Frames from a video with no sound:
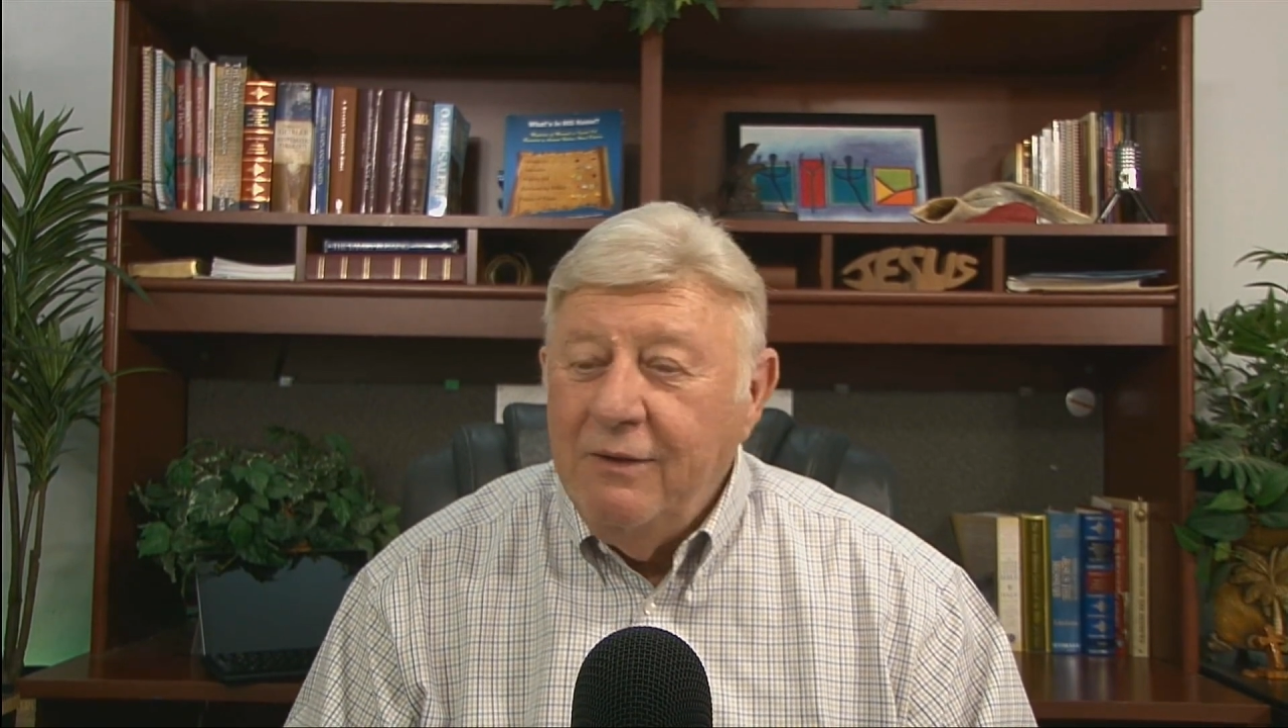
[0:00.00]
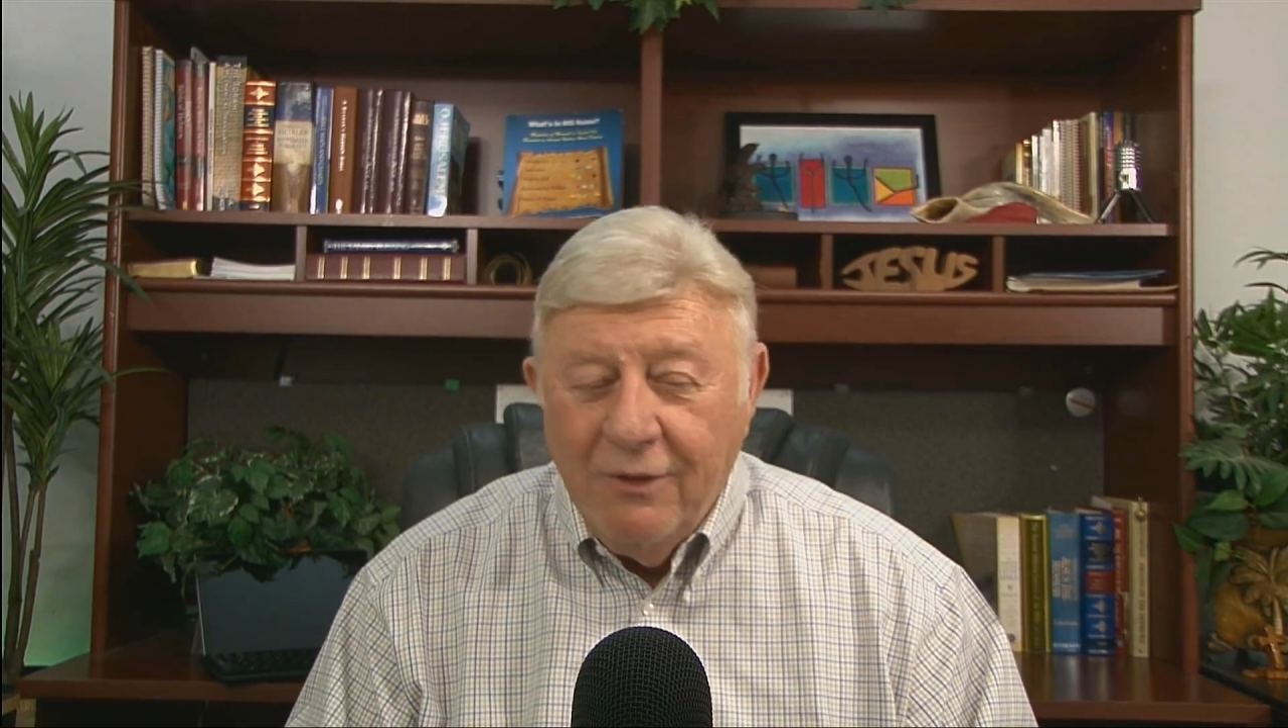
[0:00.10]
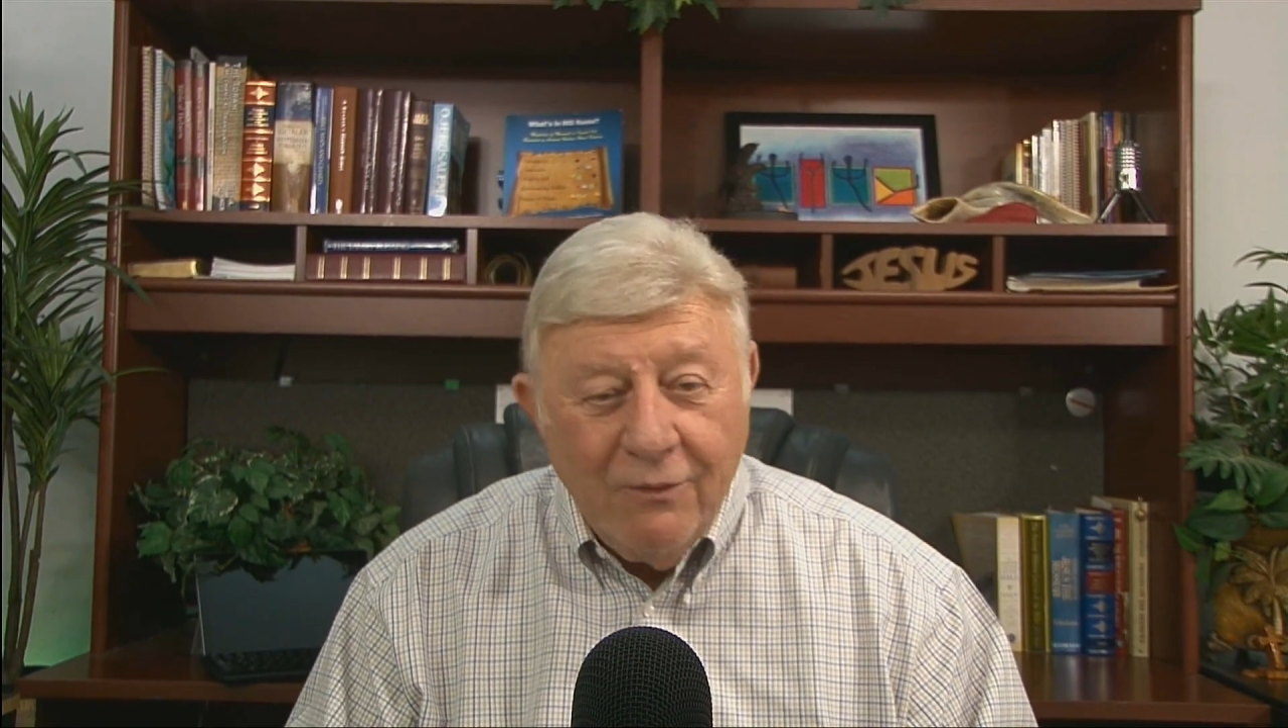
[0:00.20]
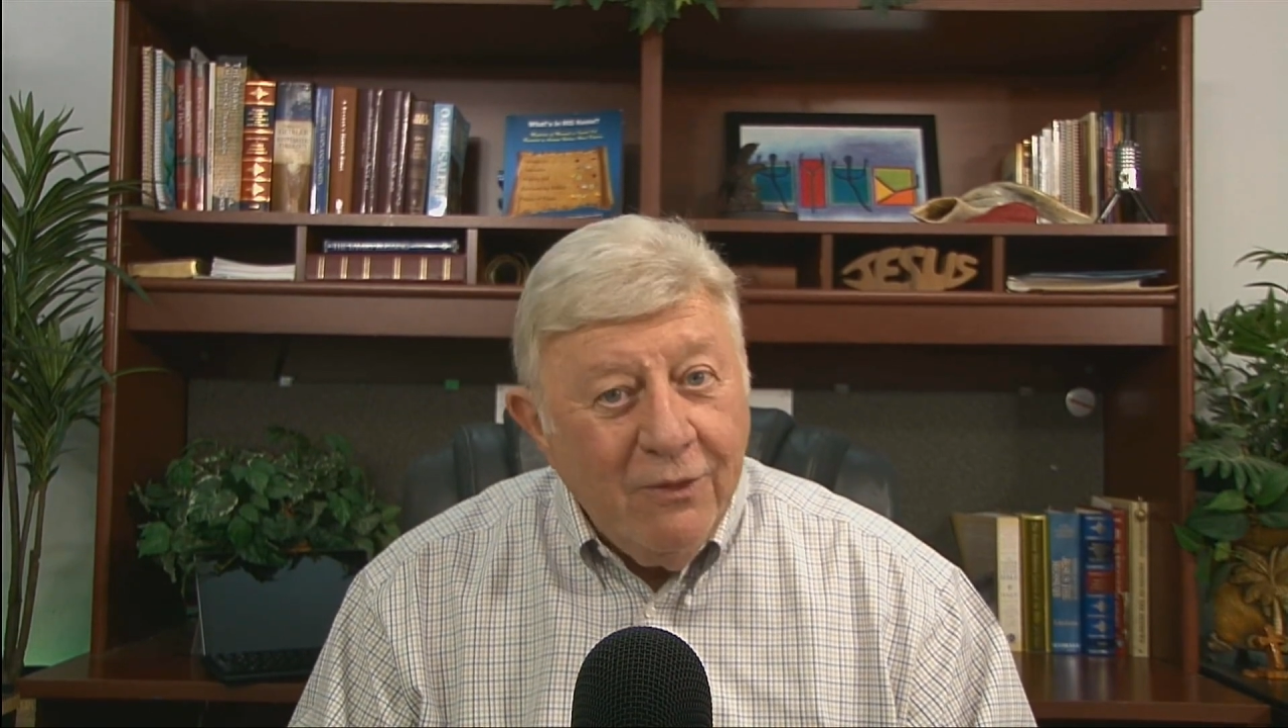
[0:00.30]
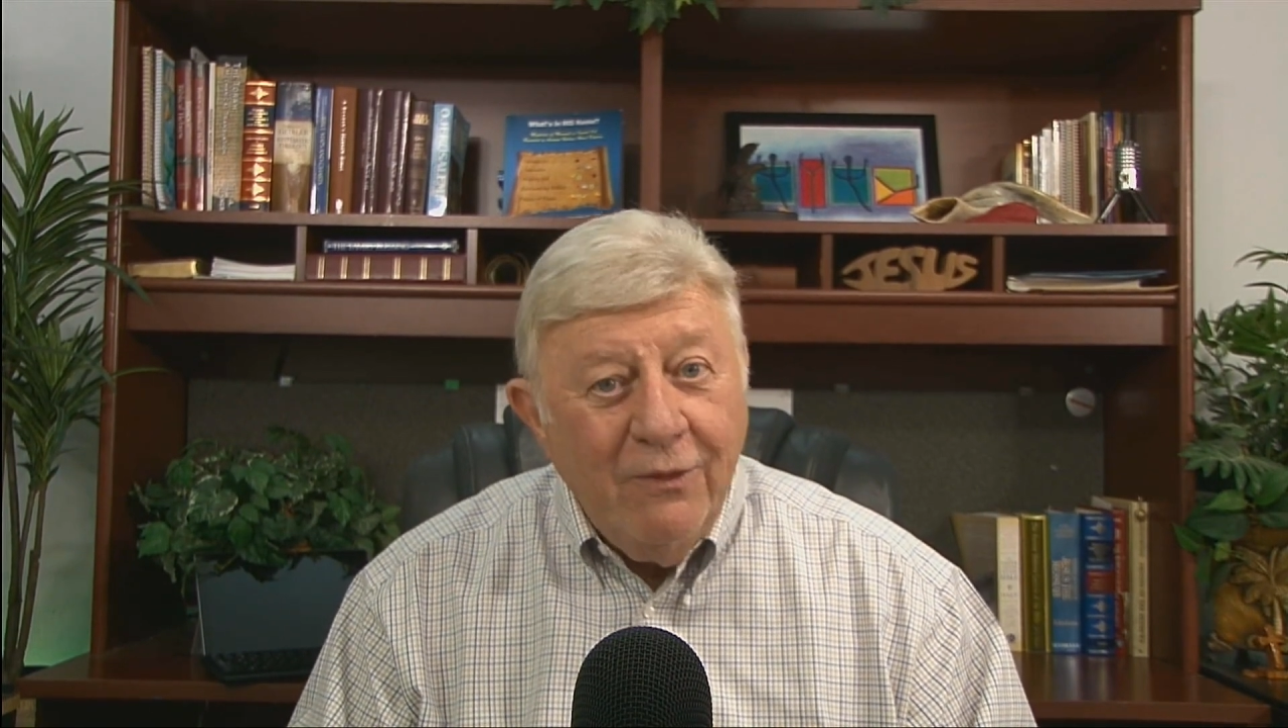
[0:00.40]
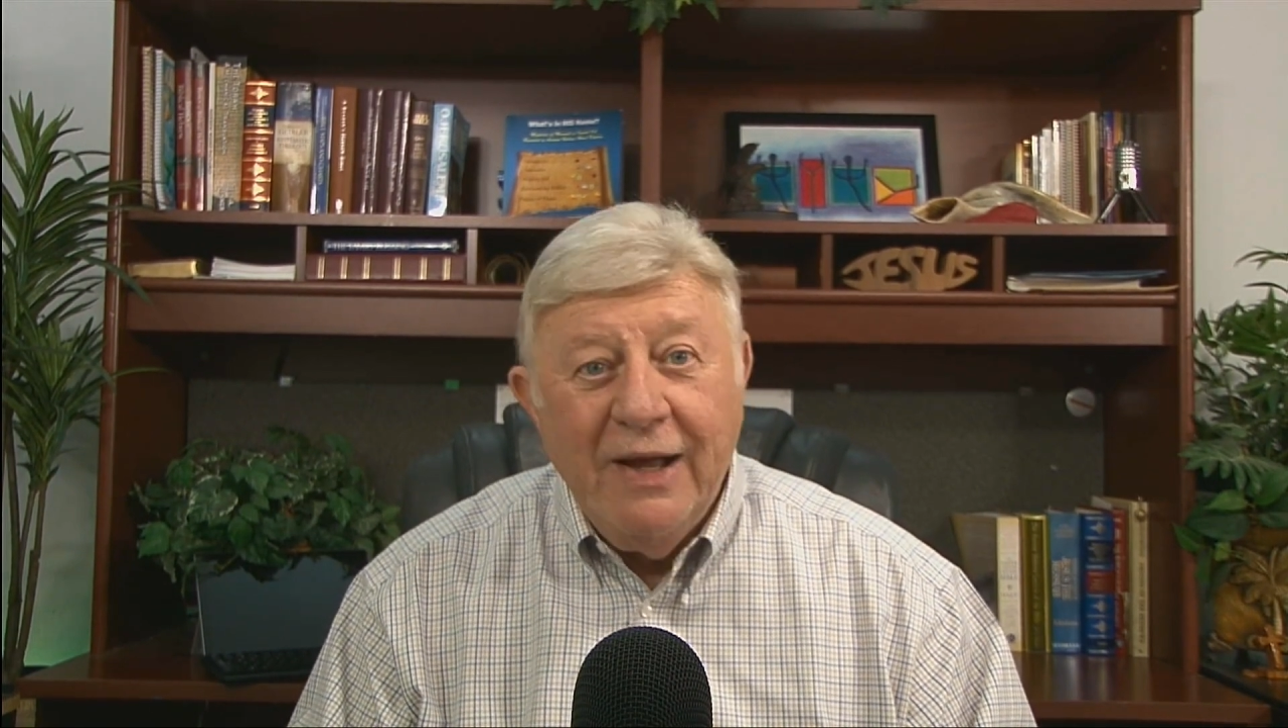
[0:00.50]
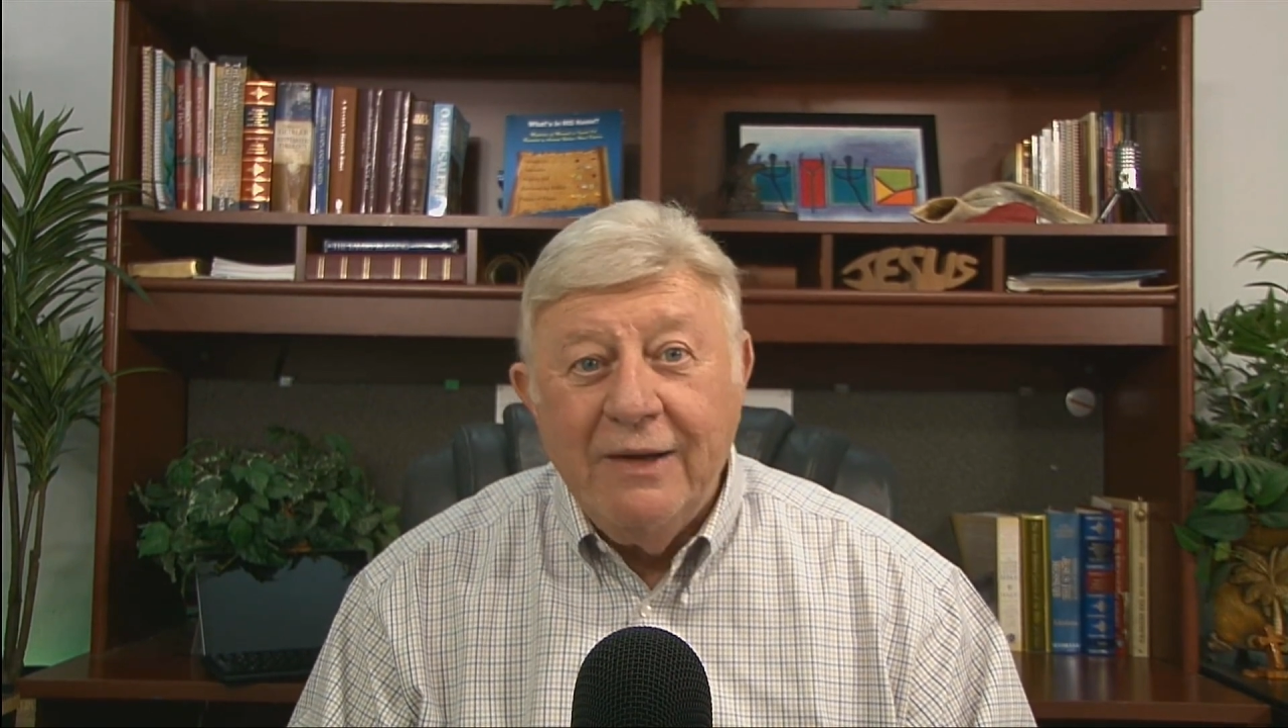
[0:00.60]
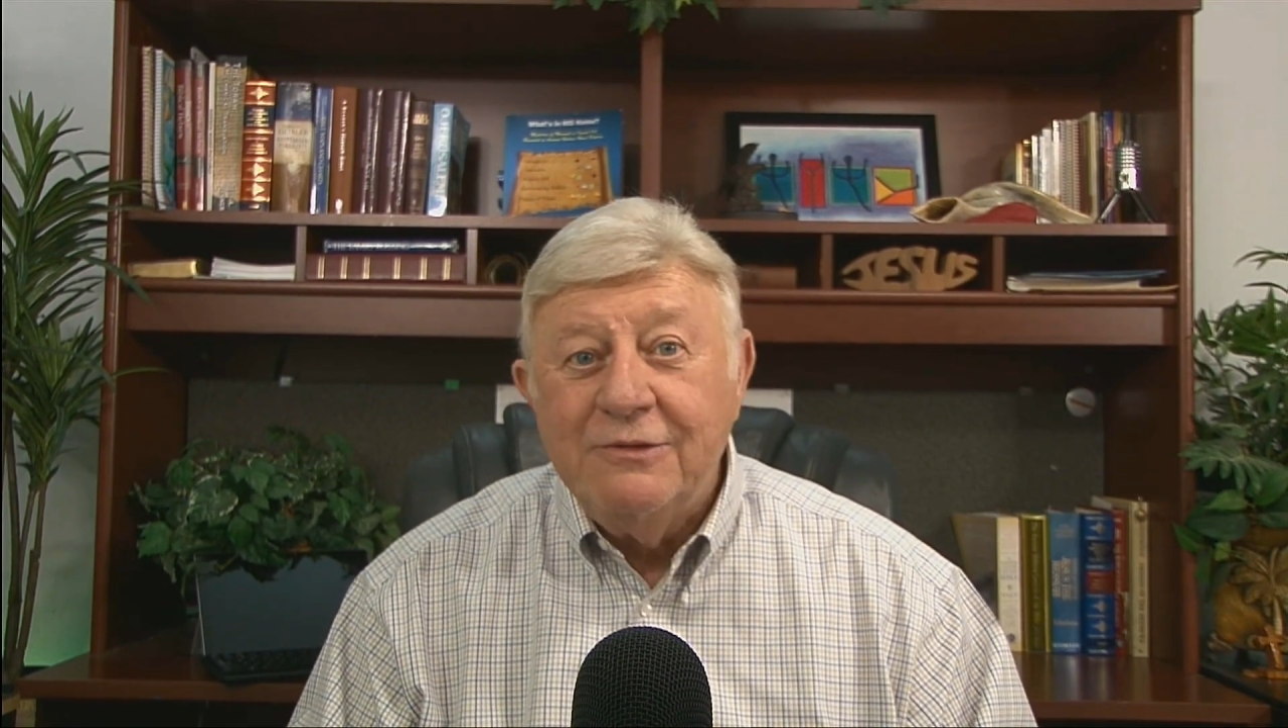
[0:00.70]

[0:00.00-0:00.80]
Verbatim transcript: don't go out